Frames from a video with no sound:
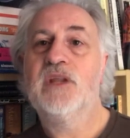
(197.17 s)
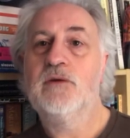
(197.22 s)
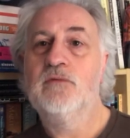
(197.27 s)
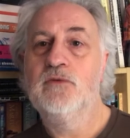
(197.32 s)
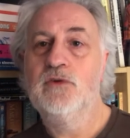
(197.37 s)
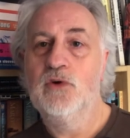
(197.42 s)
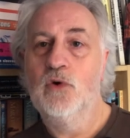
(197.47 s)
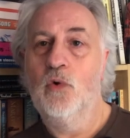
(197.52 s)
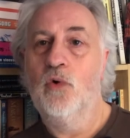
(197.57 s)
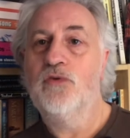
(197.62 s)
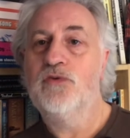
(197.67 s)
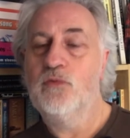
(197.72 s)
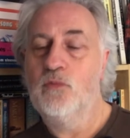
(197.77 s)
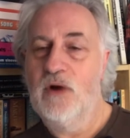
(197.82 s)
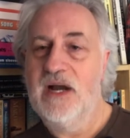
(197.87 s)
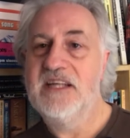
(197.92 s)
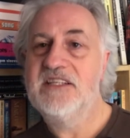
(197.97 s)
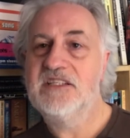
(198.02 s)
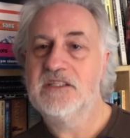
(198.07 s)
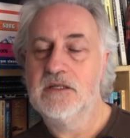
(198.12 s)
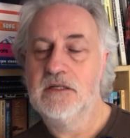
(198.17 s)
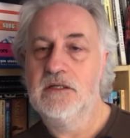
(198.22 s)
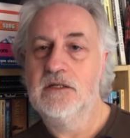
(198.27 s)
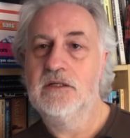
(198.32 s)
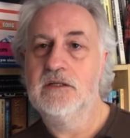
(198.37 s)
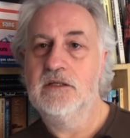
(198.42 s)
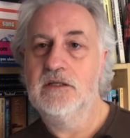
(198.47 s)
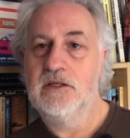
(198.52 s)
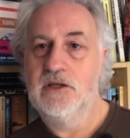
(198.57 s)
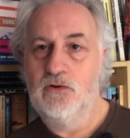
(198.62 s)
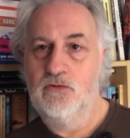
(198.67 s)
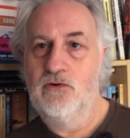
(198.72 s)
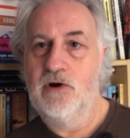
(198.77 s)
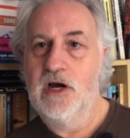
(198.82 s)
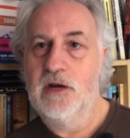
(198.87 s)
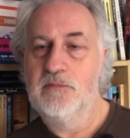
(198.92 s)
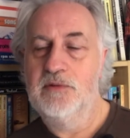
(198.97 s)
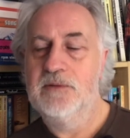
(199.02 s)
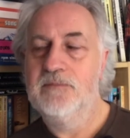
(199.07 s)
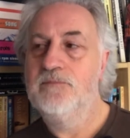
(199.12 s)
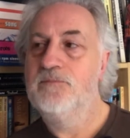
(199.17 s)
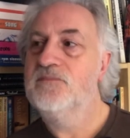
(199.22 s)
Northwestern Europe.